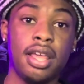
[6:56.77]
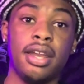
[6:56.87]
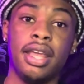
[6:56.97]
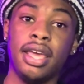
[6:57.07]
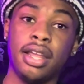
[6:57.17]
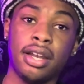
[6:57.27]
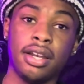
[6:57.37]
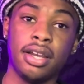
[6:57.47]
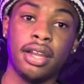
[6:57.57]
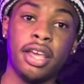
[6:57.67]
then
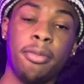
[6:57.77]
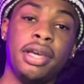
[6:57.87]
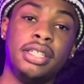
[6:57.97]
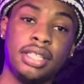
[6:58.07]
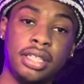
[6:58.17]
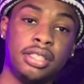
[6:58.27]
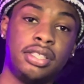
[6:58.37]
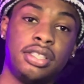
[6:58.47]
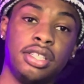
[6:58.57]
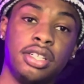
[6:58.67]
it makes sense
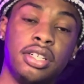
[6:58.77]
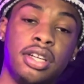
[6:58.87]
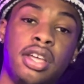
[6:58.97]
to